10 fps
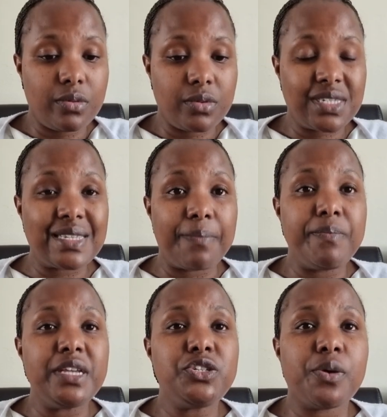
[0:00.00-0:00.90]

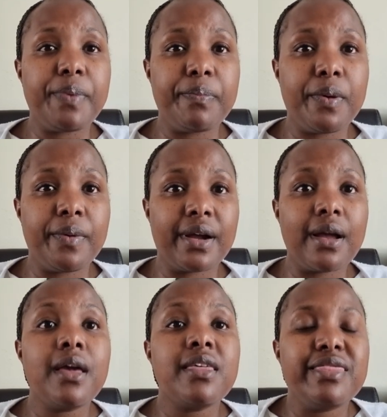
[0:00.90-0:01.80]
submit your paperwork,
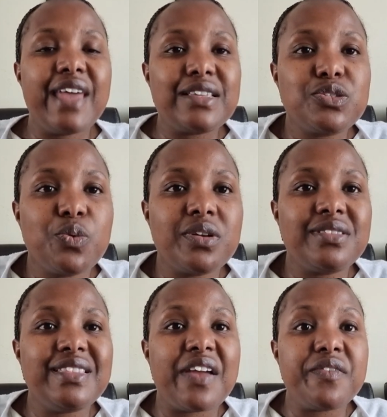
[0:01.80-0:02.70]
that's what
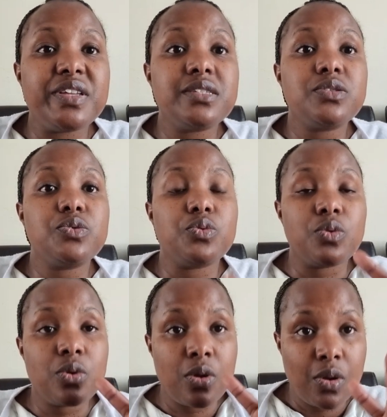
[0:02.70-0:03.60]
there is to
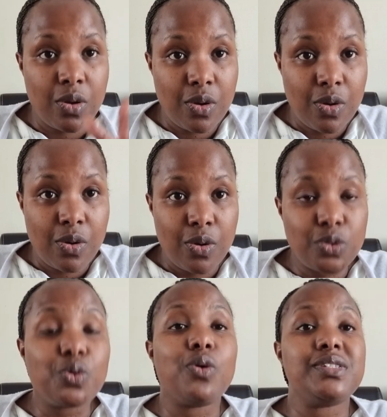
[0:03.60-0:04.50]

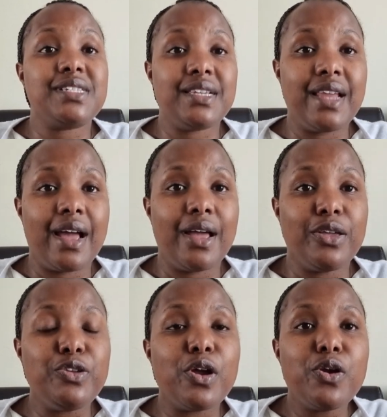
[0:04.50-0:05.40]
consider.
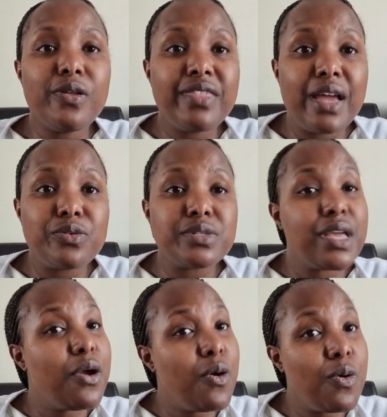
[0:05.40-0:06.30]
You're not there to
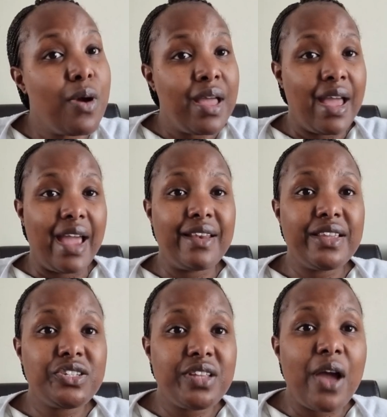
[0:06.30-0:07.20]
say, oh, I
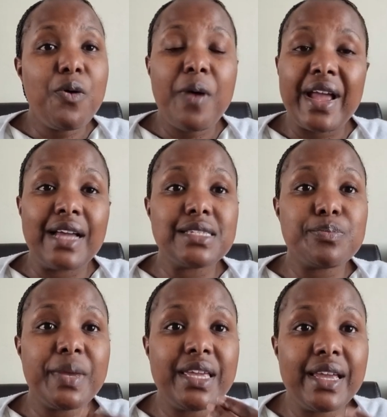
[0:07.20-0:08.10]
reached there, oh, I can
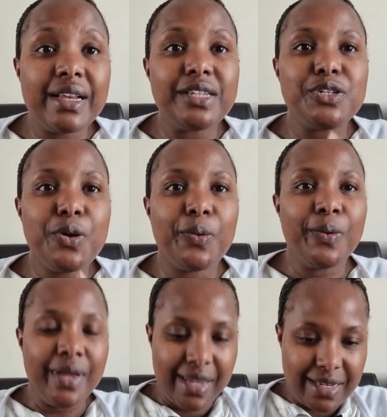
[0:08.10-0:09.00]
speak English. No,
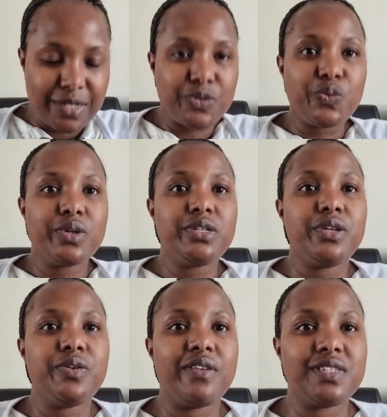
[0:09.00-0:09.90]
it is what
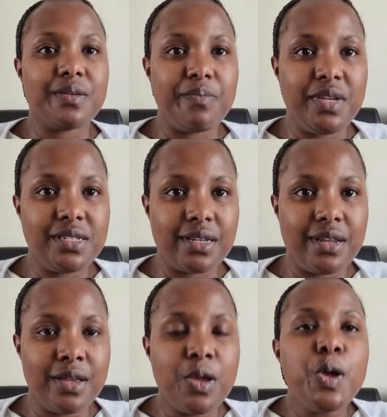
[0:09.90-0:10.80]
you have submitted.
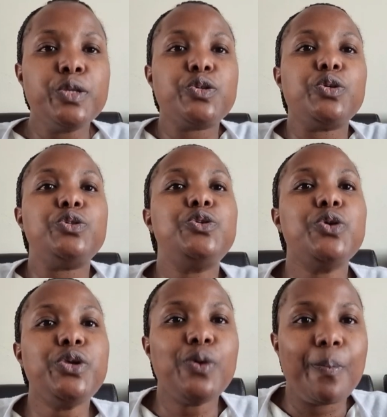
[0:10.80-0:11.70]
So do
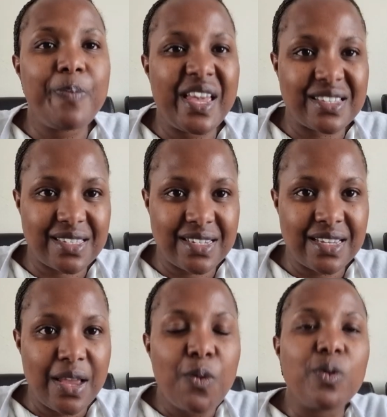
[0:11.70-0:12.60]
your best.
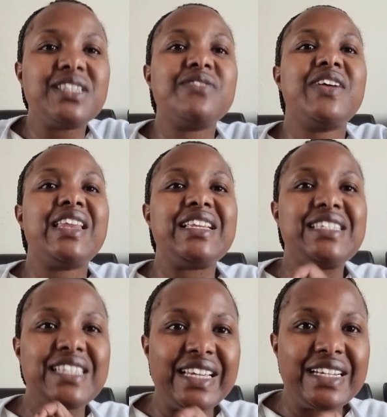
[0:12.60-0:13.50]
Whatever
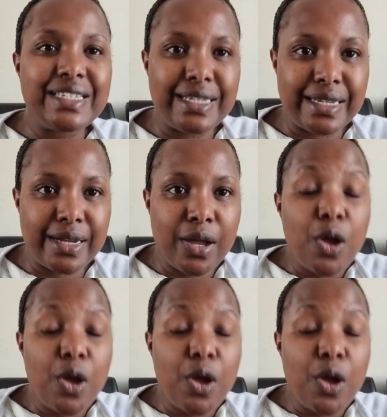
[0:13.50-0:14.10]
need tick, tick.